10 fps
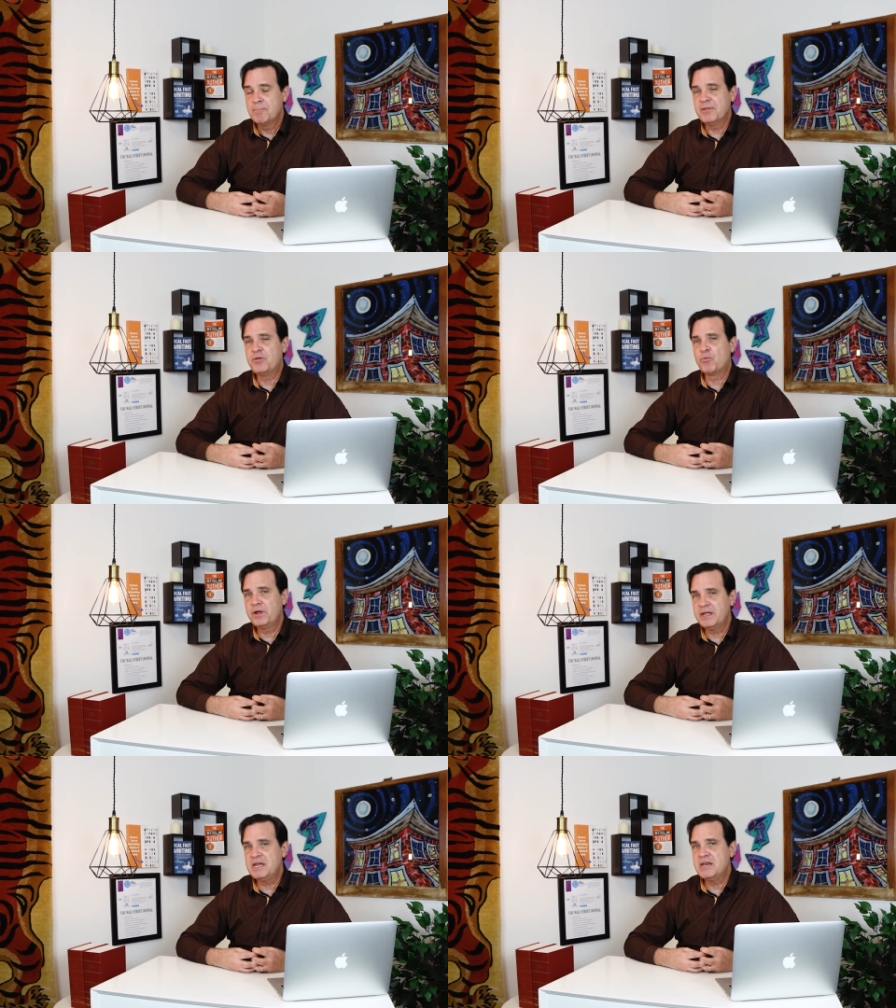But the
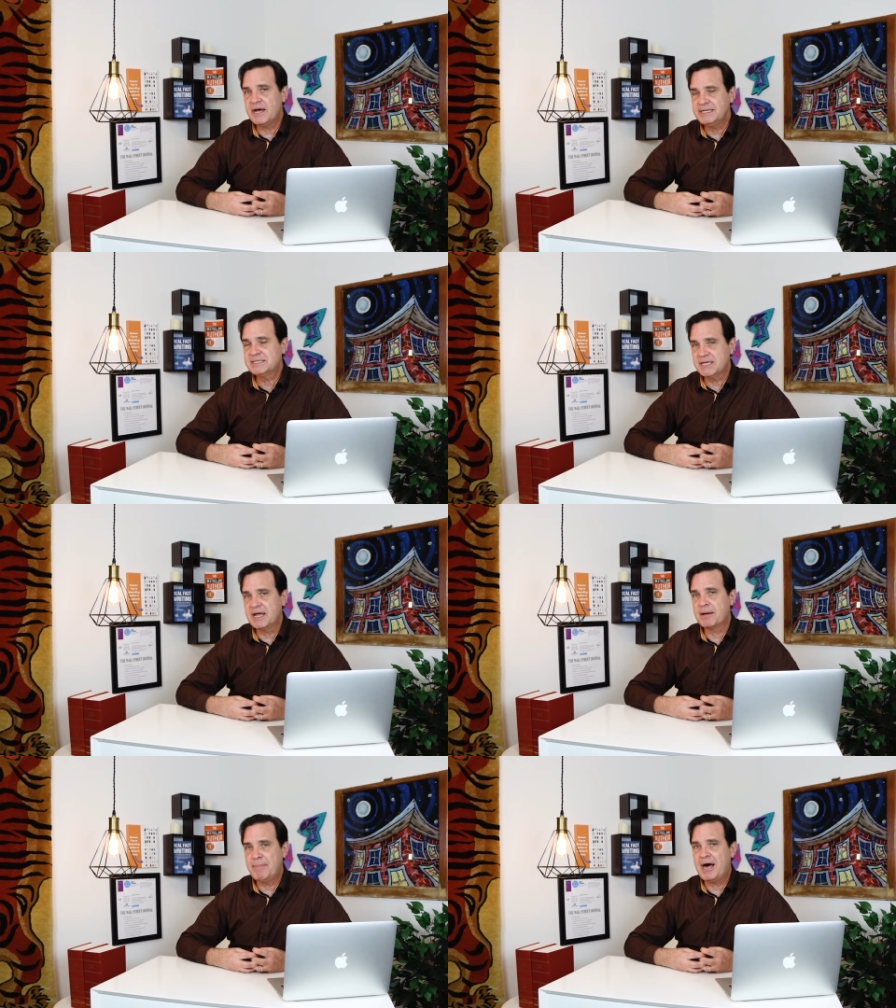really nice
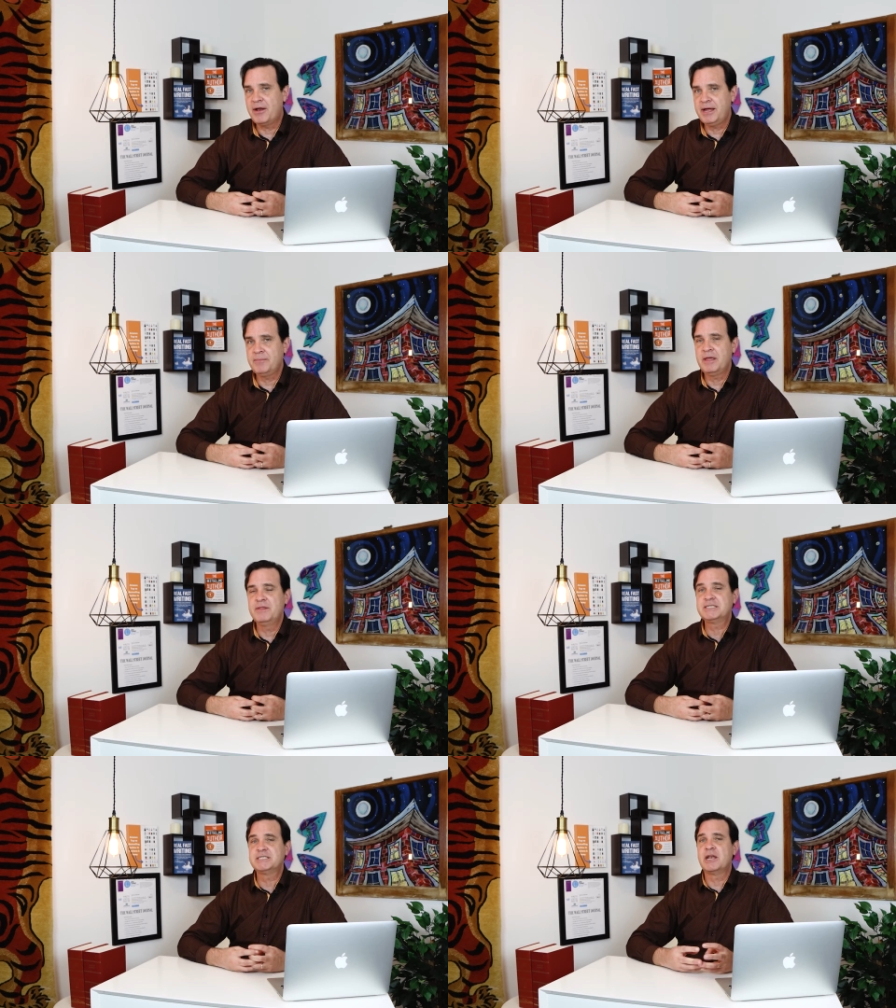thing about it, and
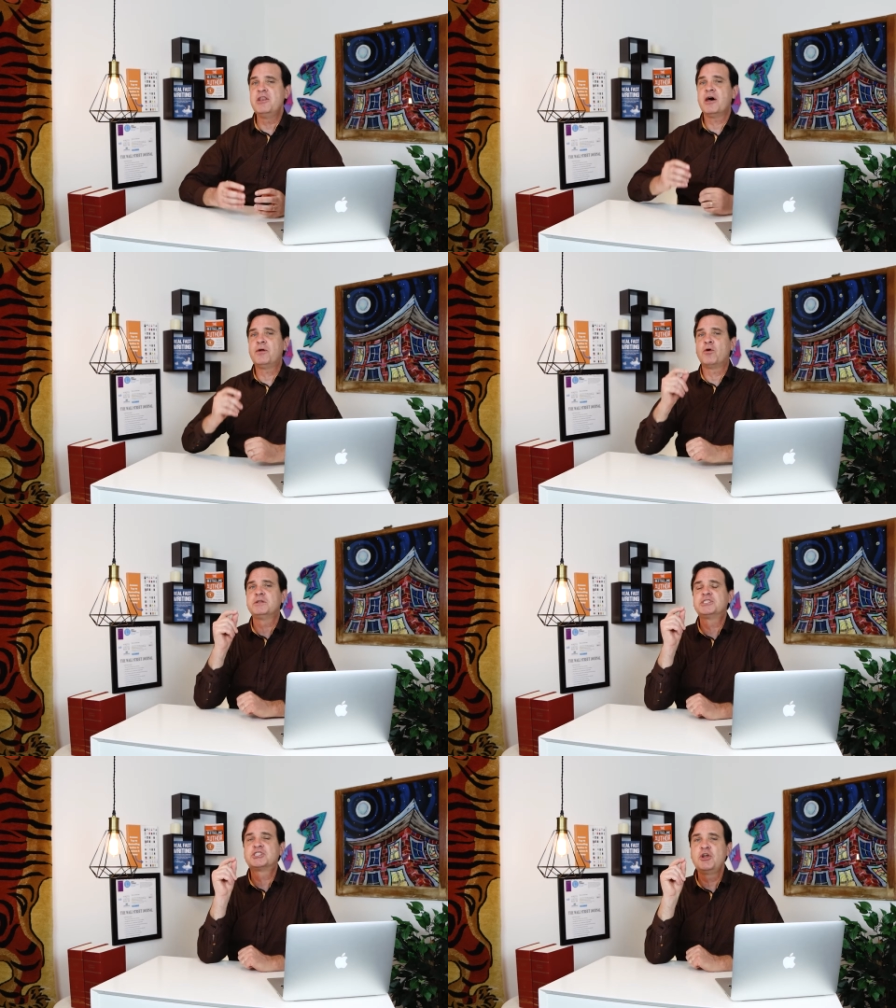this is another
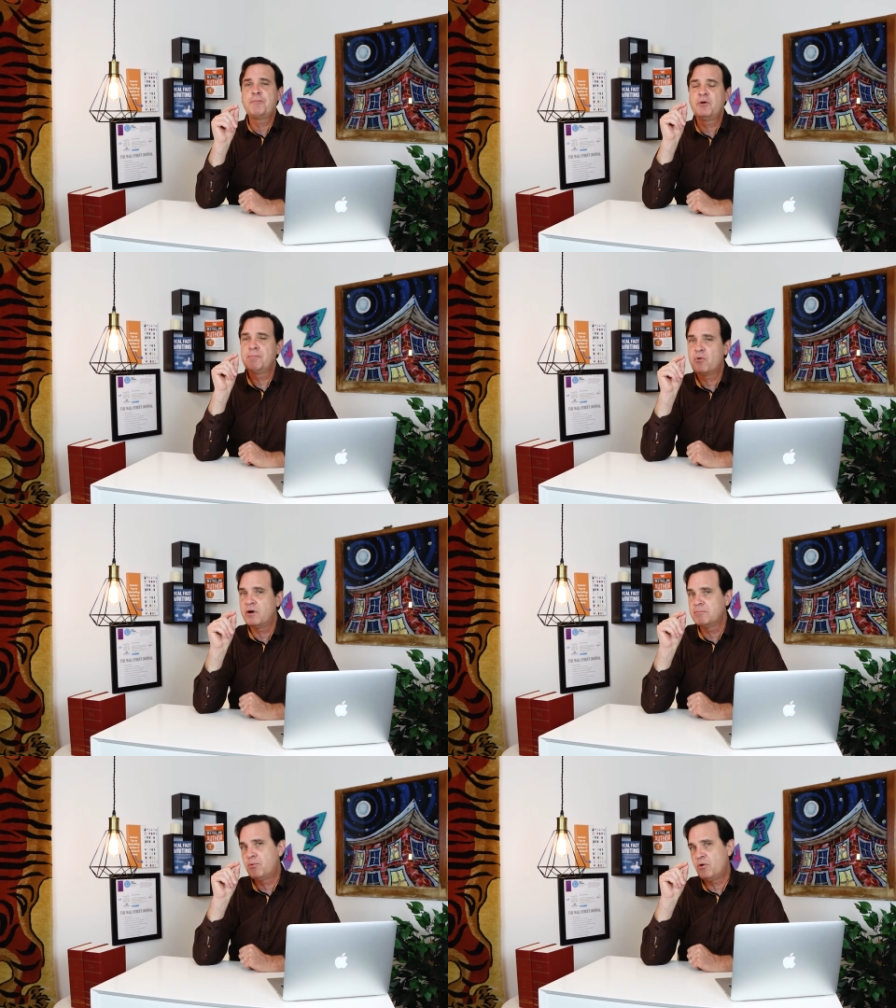super
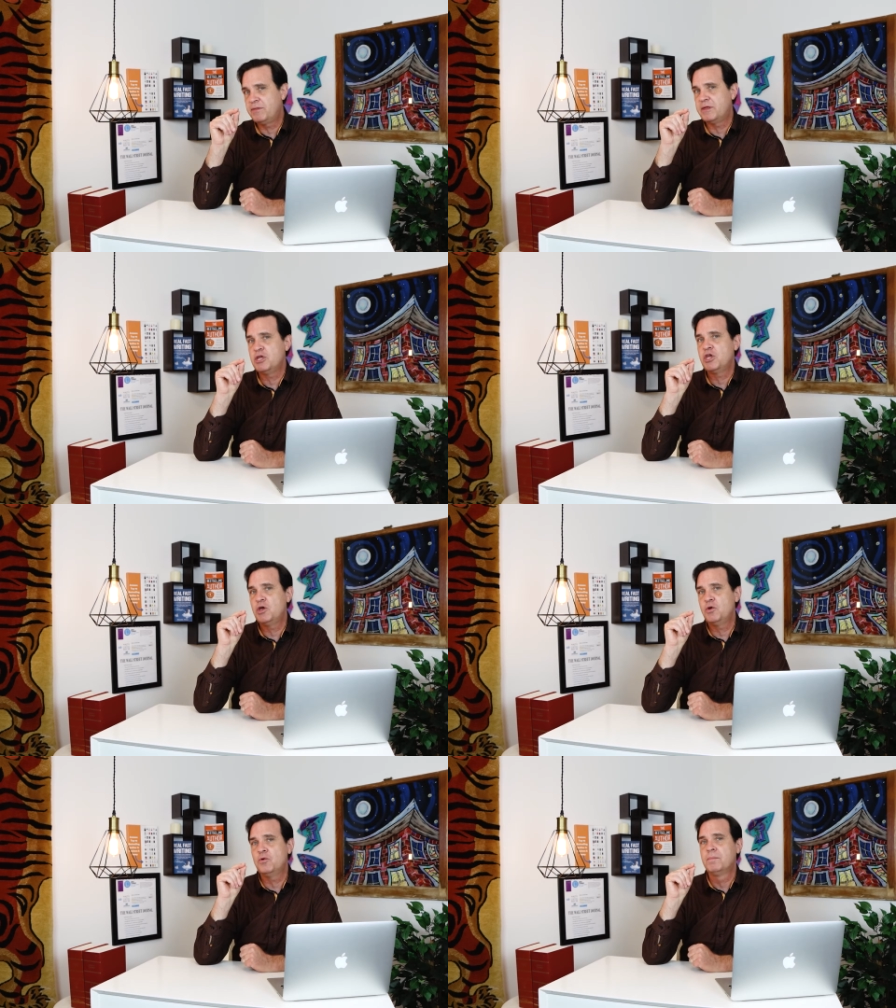important point that
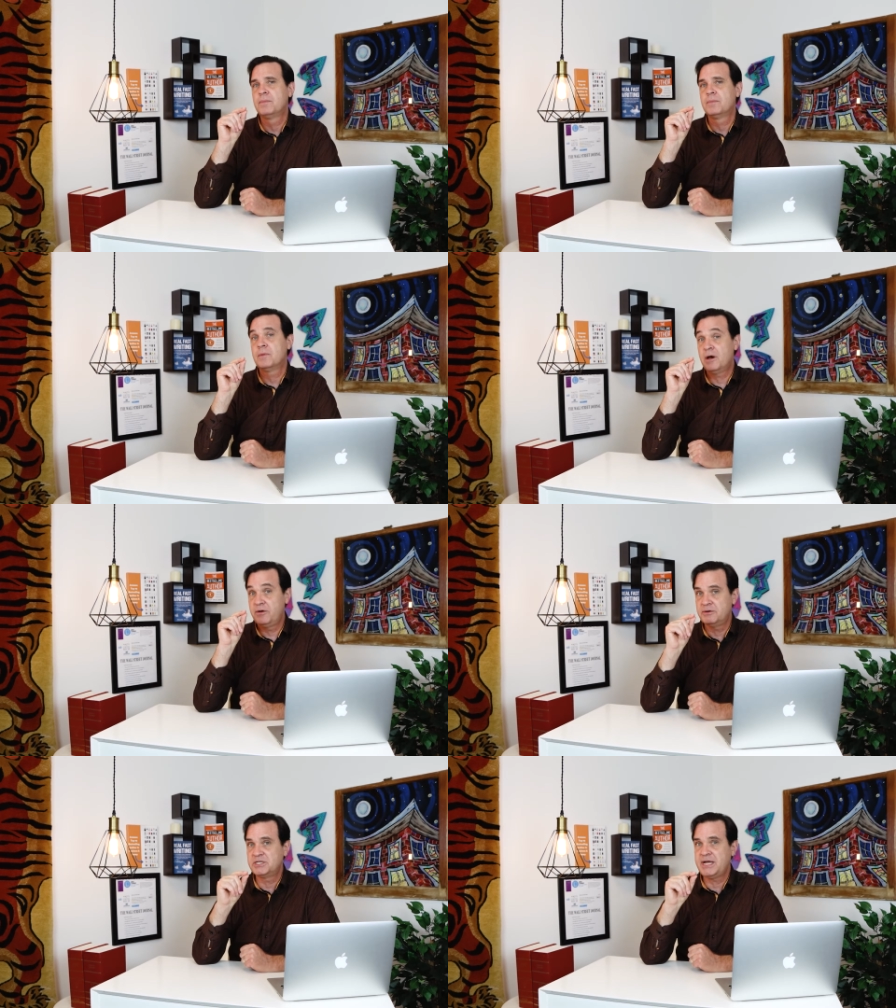you
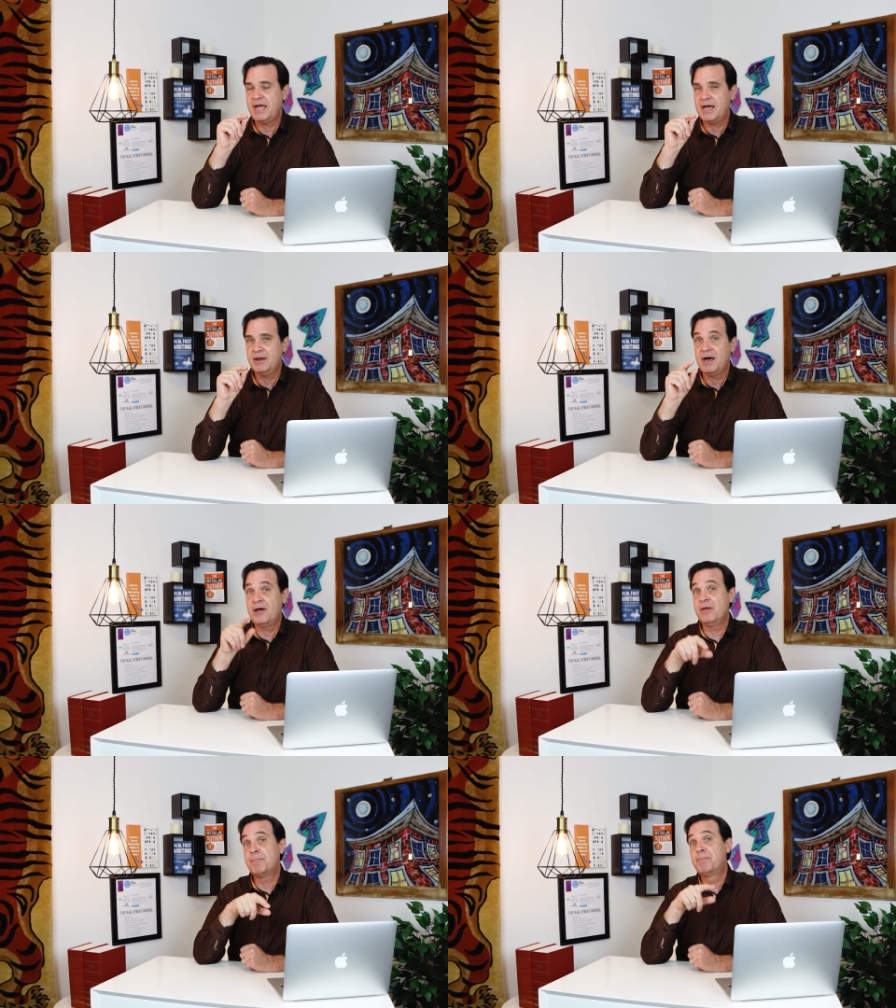understand
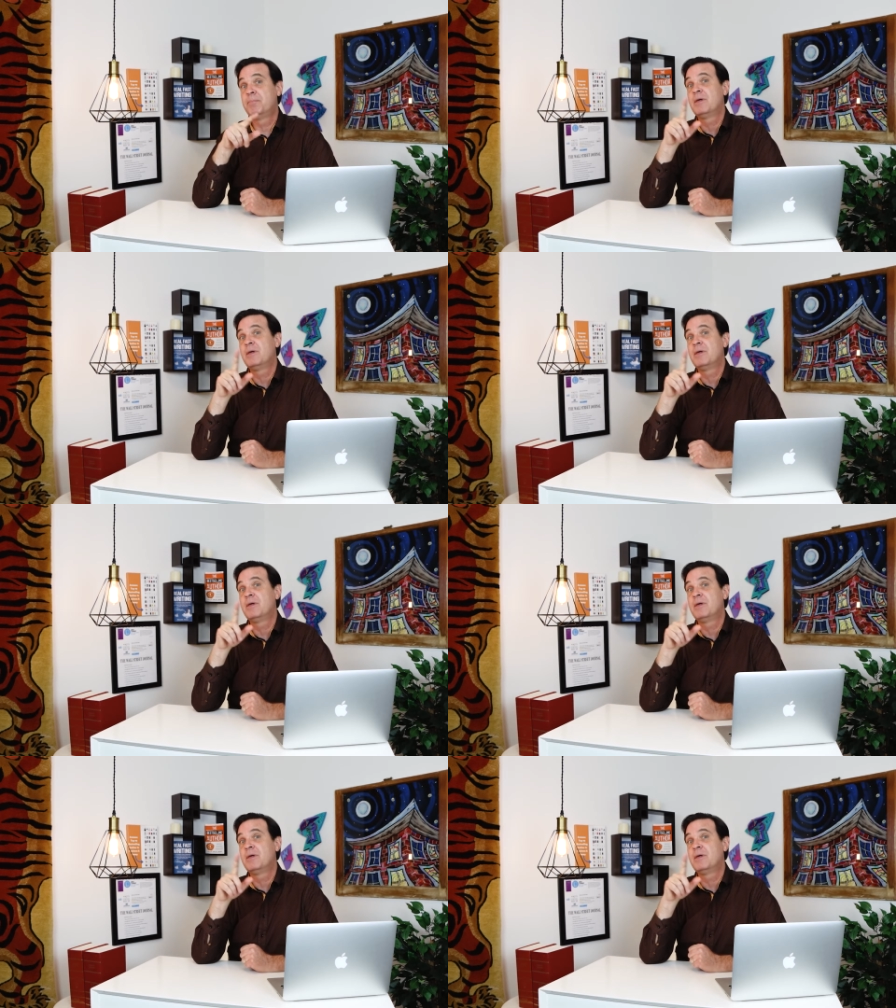on the